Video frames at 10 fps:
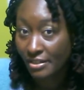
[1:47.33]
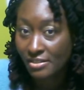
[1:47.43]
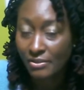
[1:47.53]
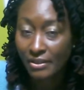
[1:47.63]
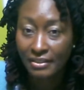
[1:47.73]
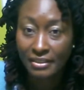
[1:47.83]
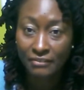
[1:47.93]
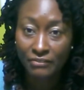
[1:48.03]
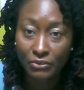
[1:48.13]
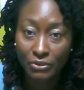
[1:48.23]
So I'll
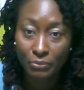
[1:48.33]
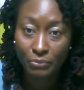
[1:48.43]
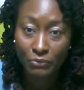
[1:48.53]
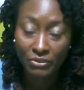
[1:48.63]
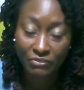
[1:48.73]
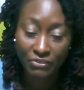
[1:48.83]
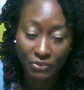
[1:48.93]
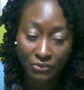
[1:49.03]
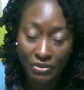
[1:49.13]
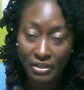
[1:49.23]
give you a
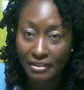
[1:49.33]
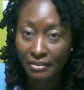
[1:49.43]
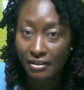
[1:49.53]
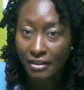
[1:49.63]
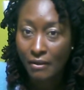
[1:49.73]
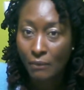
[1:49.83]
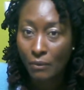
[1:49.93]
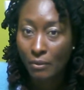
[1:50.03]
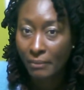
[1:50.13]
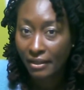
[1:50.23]
review on
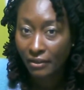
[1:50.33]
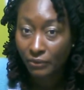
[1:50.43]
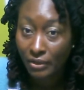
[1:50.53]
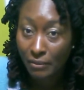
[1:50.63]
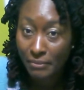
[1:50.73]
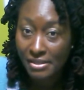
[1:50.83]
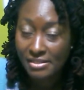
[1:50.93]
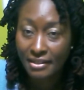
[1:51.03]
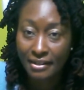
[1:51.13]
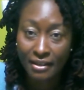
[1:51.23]
what my outcome is
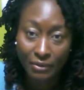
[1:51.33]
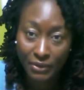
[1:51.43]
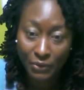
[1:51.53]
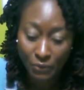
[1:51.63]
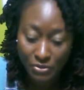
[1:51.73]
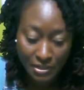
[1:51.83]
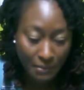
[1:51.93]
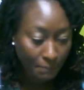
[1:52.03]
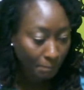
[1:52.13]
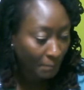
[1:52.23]
and how it holds
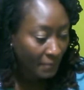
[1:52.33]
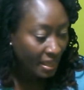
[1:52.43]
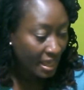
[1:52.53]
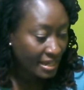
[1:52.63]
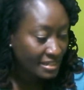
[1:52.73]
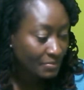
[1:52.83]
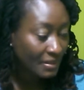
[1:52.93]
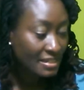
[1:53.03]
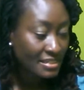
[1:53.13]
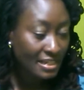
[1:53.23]
up, as well
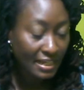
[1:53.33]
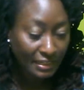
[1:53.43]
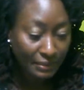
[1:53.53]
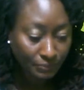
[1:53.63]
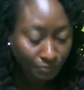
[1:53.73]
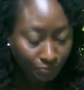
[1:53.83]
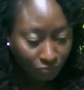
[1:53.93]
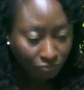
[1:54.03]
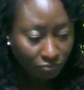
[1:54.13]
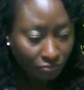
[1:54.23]
as I
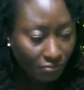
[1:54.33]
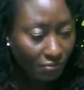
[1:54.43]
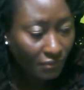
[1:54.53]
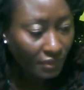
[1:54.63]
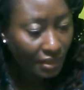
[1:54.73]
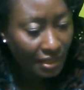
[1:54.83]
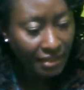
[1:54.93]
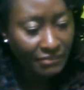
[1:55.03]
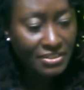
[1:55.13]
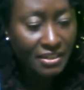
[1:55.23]

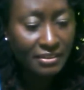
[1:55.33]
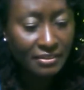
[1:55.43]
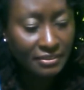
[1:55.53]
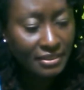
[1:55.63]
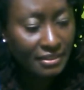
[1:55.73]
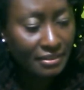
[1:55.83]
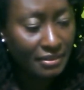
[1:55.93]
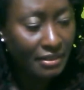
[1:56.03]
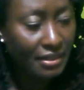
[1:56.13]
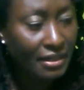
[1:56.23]
have done
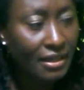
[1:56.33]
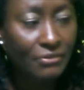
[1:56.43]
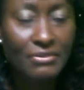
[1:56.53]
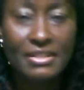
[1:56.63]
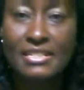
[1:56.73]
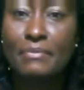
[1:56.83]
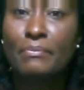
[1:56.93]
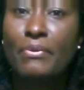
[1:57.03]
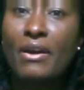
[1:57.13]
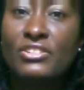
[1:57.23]
a recent
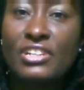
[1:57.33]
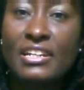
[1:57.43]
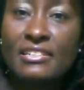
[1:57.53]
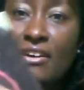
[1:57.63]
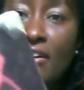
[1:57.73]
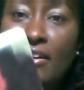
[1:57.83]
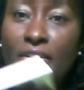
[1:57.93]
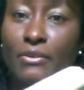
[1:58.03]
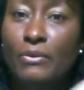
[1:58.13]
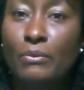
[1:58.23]
project on
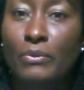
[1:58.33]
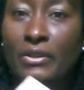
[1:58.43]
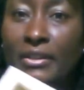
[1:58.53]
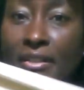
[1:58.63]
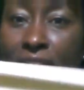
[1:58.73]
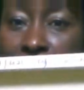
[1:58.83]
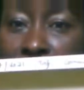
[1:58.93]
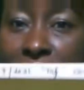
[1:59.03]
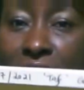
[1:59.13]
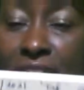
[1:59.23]
wood. See,
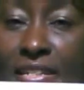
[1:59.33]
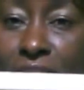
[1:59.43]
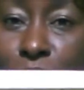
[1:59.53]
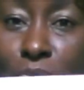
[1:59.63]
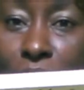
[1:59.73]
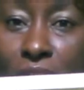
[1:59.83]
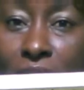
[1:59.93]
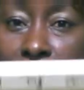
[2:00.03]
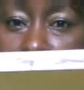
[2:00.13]
this is wood.